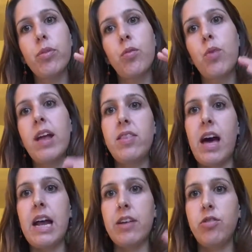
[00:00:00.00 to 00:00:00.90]
right
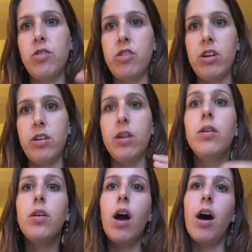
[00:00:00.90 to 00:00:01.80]
that estrogen
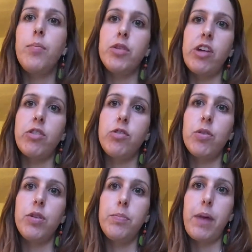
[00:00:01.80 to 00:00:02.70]

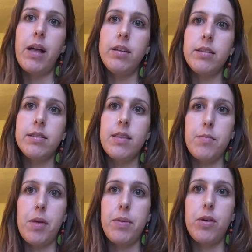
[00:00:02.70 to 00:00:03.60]
progesterone imbalance
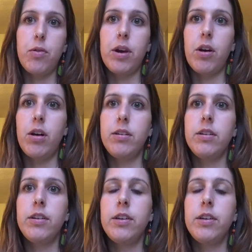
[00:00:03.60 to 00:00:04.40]
that might be going on.